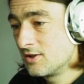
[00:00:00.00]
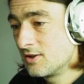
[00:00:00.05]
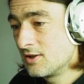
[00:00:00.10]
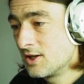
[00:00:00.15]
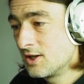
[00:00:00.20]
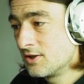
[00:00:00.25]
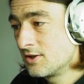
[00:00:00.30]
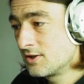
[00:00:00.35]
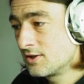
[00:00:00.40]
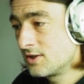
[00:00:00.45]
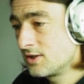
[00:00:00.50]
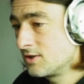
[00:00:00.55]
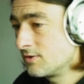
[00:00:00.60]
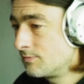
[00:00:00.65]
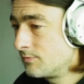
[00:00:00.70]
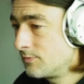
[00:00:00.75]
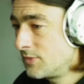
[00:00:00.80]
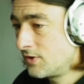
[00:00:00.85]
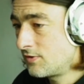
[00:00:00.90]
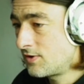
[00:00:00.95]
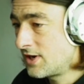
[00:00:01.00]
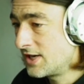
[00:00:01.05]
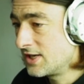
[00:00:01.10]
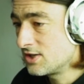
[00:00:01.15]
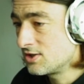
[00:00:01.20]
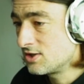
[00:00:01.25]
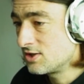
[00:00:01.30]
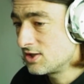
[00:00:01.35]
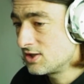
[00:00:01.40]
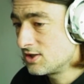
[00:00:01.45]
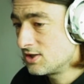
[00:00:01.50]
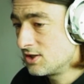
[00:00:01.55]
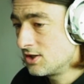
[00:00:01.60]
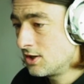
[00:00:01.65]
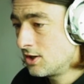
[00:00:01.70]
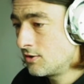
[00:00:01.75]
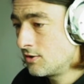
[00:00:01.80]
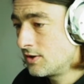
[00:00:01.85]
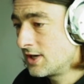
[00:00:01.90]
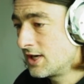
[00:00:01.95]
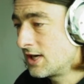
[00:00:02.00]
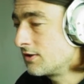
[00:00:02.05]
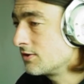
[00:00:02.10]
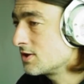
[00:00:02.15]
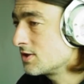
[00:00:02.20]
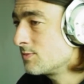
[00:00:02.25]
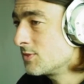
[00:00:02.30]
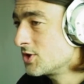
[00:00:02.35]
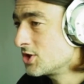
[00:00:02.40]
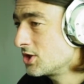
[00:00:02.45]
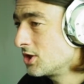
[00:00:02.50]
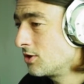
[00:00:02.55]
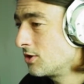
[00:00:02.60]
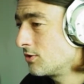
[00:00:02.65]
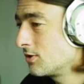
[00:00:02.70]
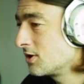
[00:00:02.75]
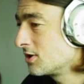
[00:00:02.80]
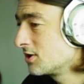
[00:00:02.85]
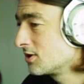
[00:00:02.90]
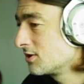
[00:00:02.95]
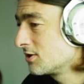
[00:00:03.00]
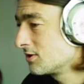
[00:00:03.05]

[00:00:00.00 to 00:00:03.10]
and the bit rate is lower now. It's much lower,